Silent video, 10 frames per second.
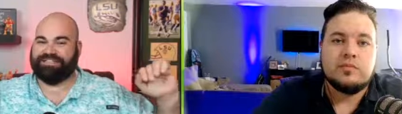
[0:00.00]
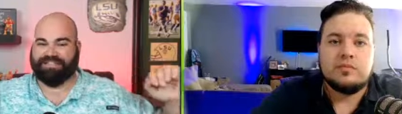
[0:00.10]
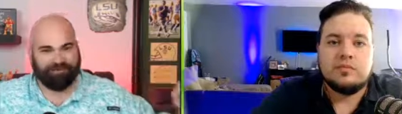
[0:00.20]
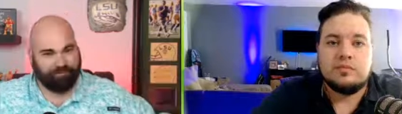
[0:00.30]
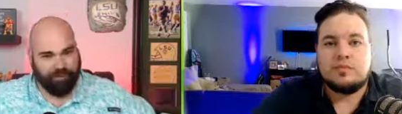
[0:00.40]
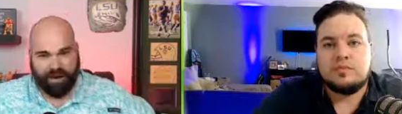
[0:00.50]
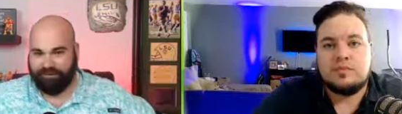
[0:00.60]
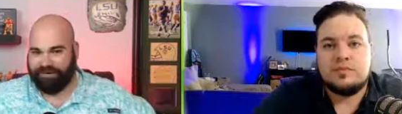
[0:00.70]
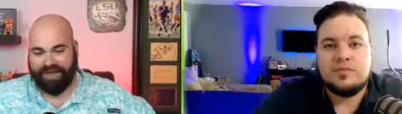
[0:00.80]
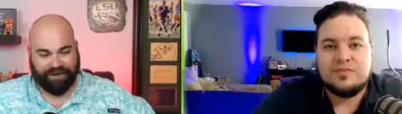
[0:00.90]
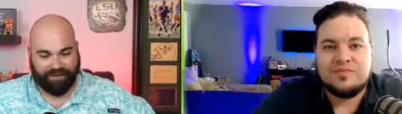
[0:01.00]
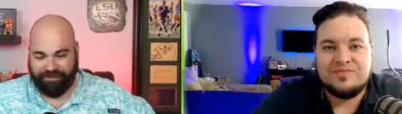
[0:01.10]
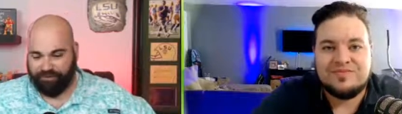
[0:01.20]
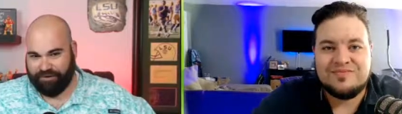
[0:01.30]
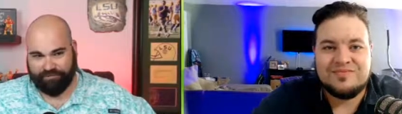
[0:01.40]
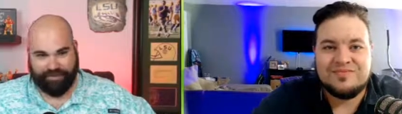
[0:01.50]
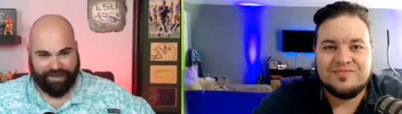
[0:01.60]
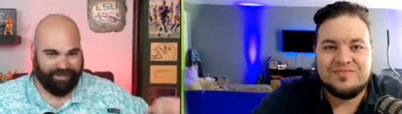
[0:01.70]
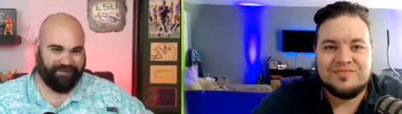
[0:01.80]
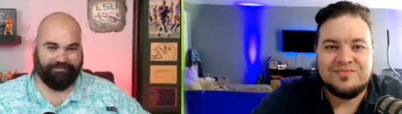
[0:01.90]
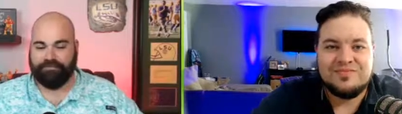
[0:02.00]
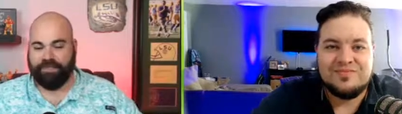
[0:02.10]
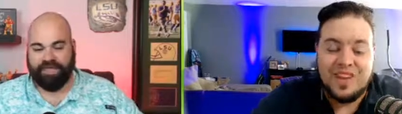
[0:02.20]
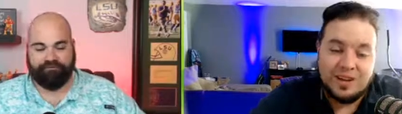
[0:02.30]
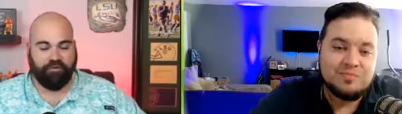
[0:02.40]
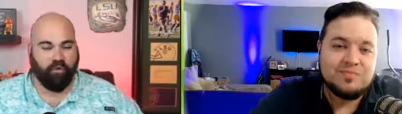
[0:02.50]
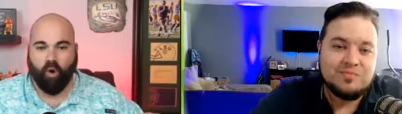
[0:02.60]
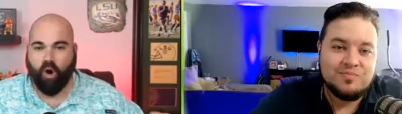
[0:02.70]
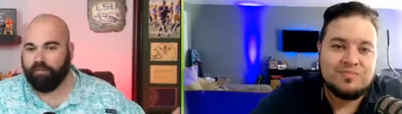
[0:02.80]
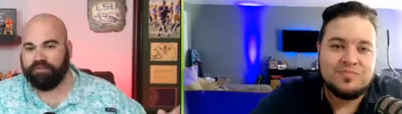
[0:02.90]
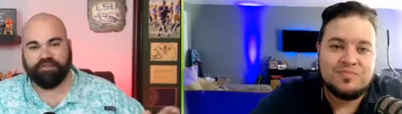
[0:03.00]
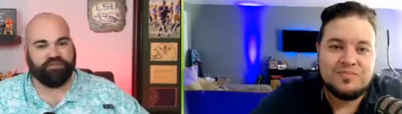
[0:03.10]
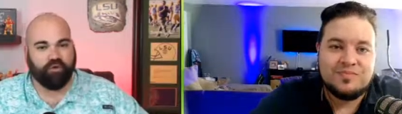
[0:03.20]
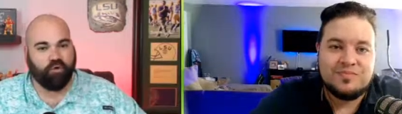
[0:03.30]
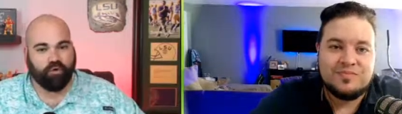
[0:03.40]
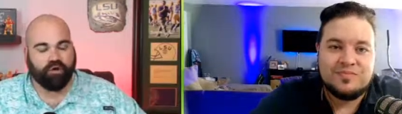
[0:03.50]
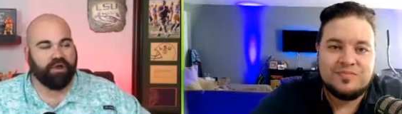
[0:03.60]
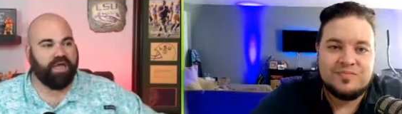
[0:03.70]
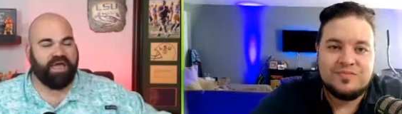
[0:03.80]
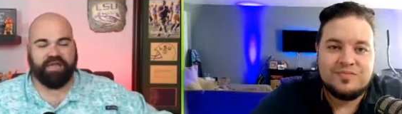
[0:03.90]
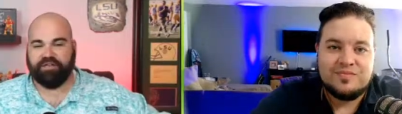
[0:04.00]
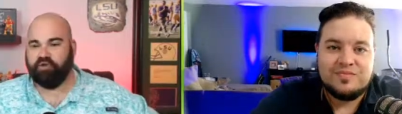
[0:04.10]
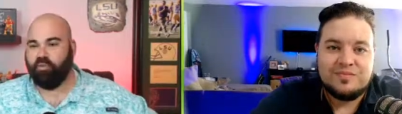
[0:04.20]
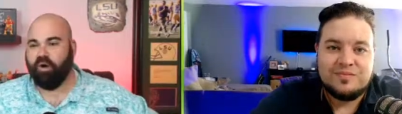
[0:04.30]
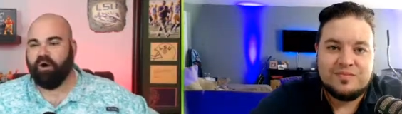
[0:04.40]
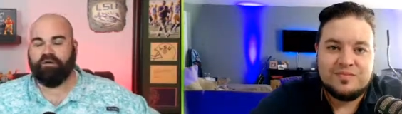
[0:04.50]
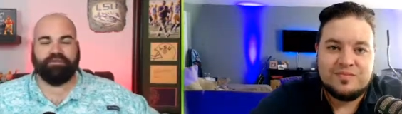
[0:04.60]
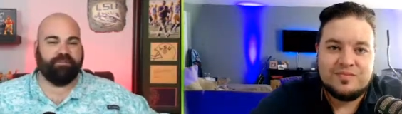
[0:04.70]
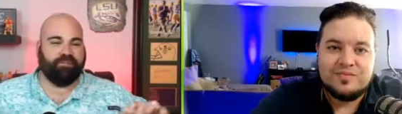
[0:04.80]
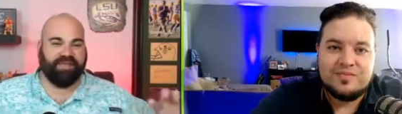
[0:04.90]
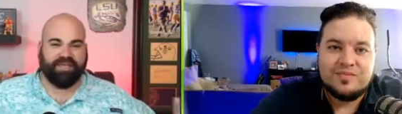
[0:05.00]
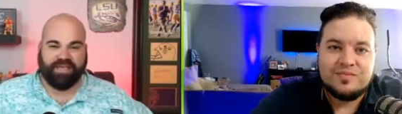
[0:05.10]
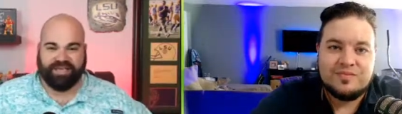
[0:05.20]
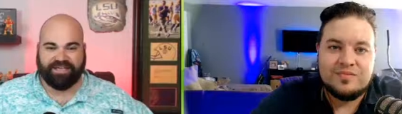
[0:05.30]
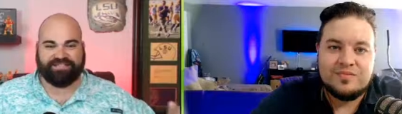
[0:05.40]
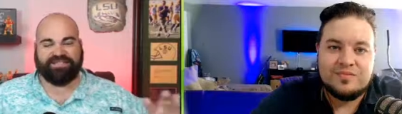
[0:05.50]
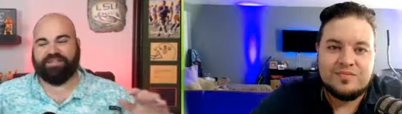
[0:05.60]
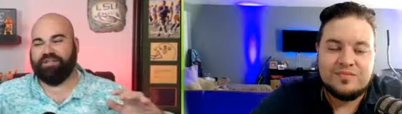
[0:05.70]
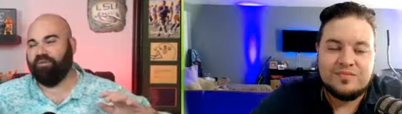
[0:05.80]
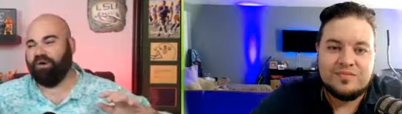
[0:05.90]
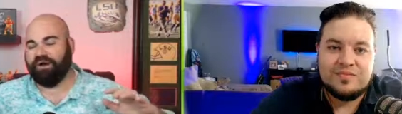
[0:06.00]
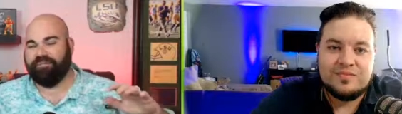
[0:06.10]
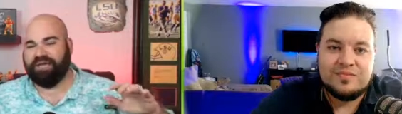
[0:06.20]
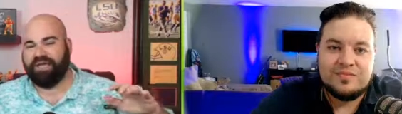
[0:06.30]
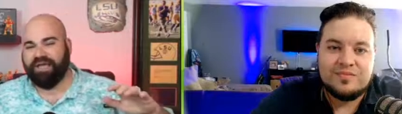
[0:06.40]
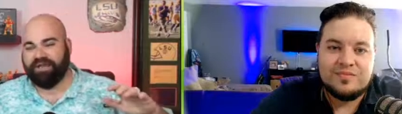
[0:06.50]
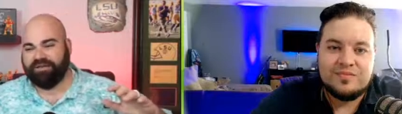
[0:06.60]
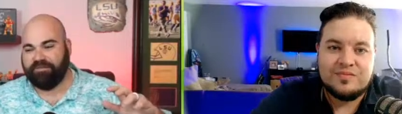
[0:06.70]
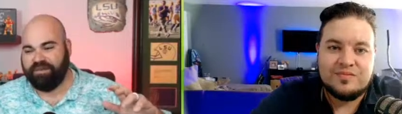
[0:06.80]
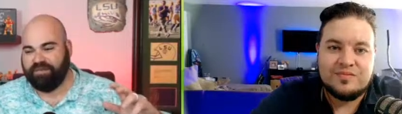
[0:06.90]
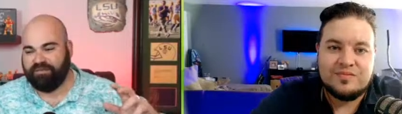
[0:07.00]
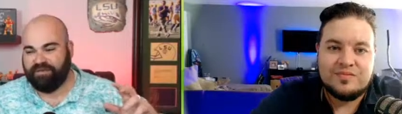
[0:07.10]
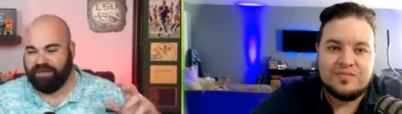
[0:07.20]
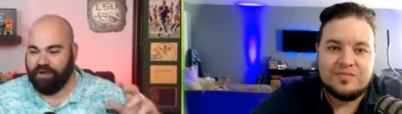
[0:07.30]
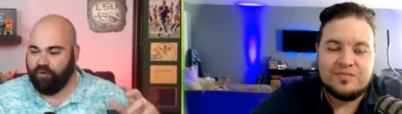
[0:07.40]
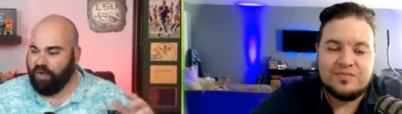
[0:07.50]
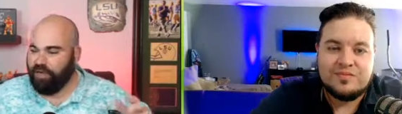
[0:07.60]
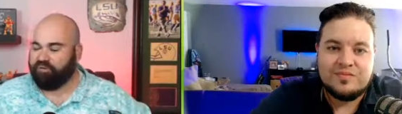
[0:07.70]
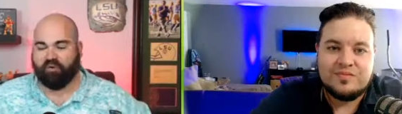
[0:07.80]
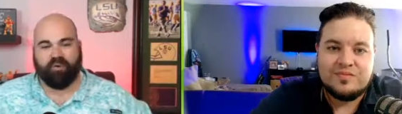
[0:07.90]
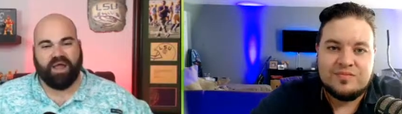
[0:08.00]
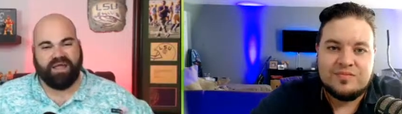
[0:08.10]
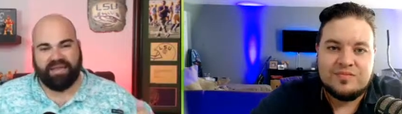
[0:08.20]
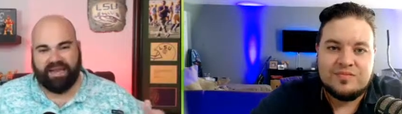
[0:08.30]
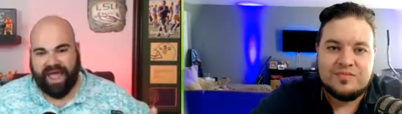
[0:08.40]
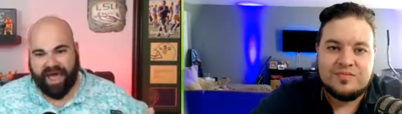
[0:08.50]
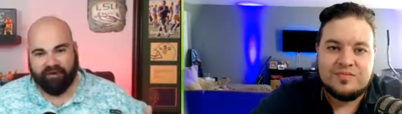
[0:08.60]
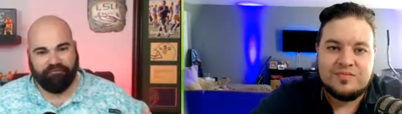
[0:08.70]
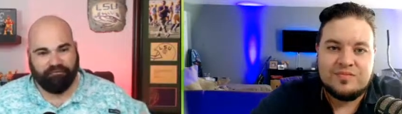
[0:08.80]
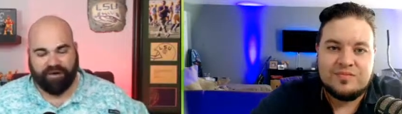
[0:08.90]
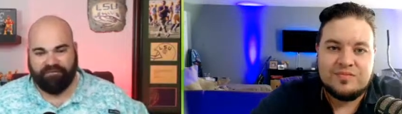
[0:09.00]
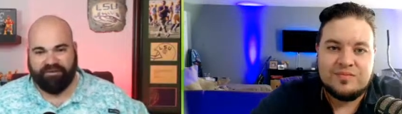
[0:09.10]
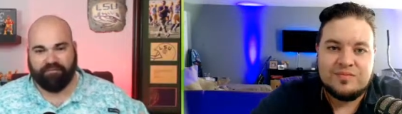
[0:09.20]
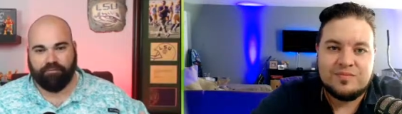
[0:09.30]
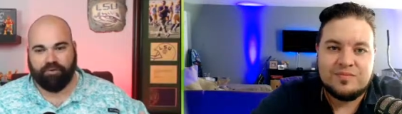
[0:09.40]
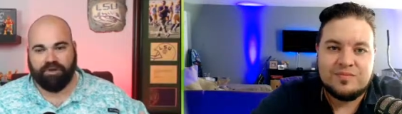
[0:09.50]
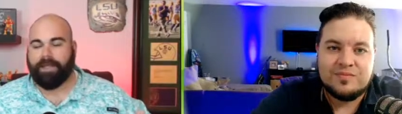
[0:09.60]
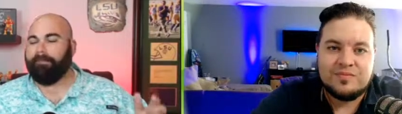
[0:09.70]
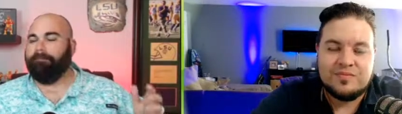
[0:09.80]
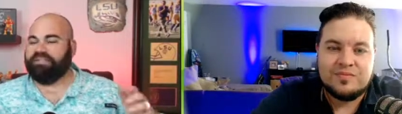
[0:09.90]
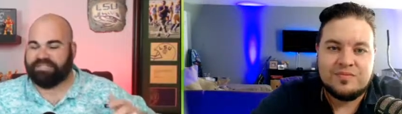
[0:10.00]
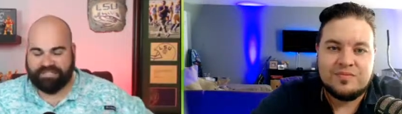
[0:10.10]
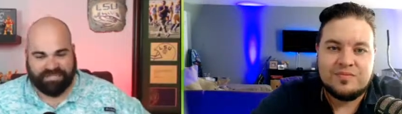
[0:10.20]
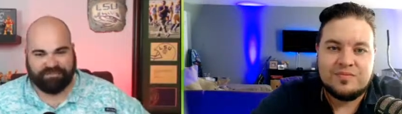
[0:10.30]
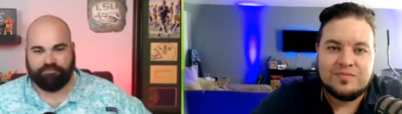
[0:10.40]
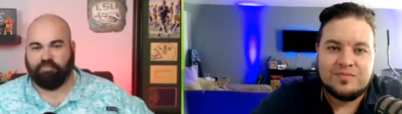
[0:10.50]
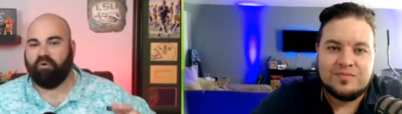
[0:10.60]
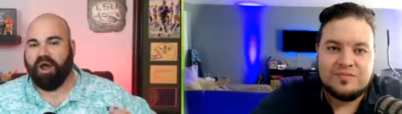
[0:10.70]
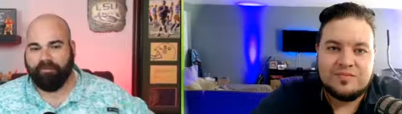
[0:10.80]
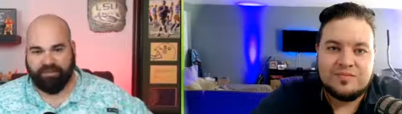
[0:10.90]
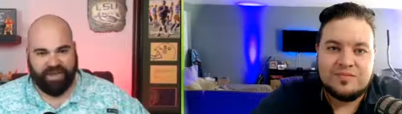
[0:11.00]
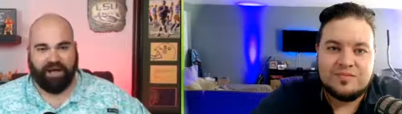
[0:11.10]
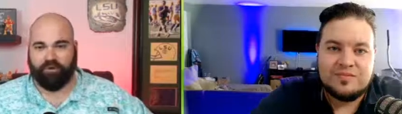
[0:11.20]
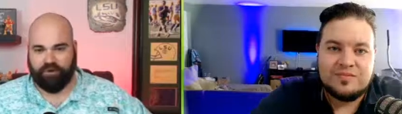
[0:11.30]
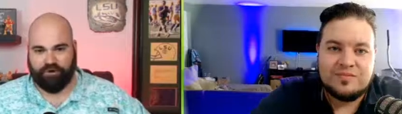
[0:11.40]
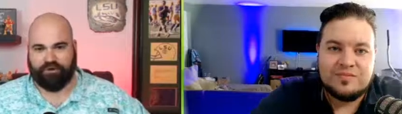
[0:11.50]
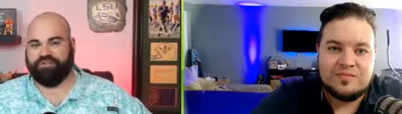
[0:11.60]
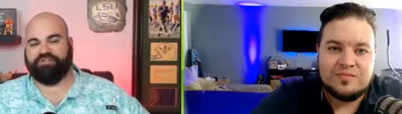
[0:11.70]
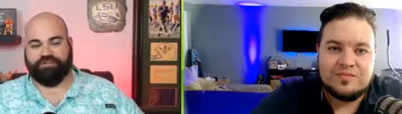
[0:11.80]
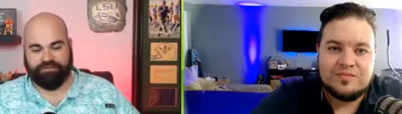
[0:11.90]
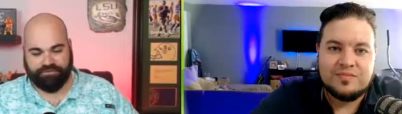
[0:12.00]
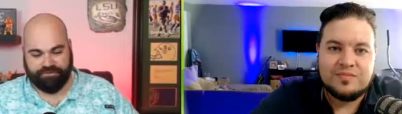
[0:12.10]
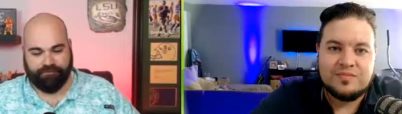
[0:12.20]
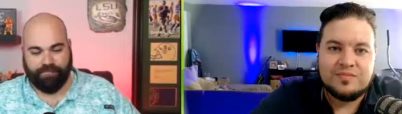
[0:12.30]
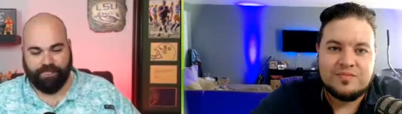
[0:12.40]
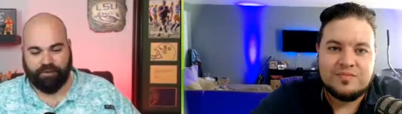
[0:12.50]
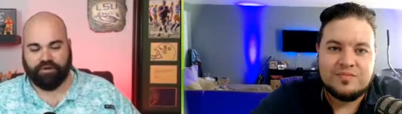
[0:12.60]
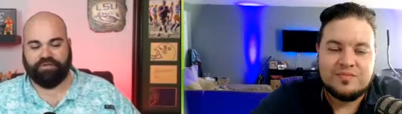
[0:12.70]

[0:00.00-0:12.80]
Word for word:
Speaker 1: State's probably not going to be where you land. Yeah. If you want the tour and you want to be kissed and you want to be paraded out in front of everyone, Michigan State's probably not where you're going to choose. You're going to